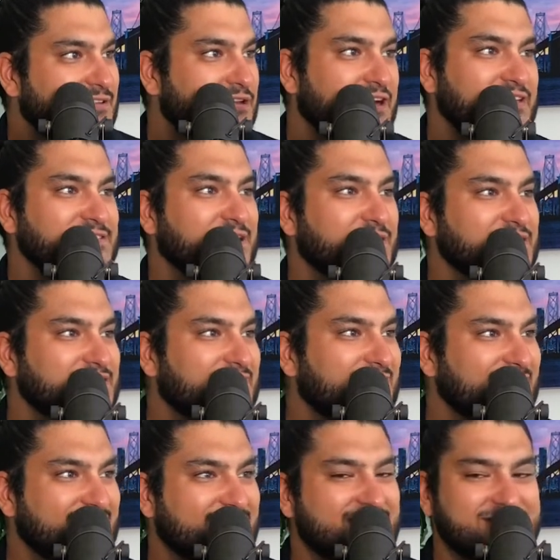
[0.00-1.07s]
You guys always
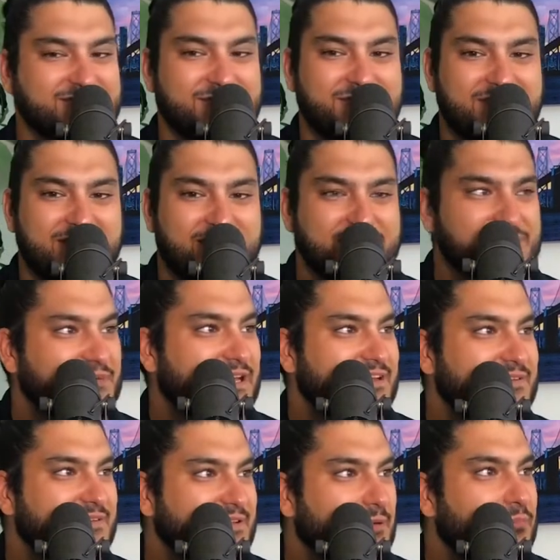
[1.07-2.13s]
killed it. So we always made
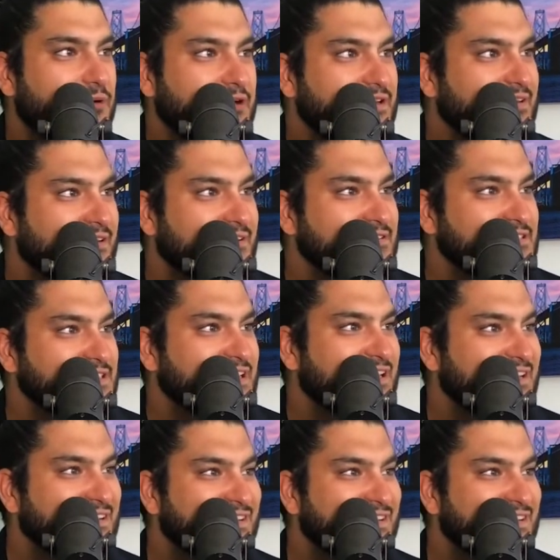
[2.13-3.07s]
it a point to go see it.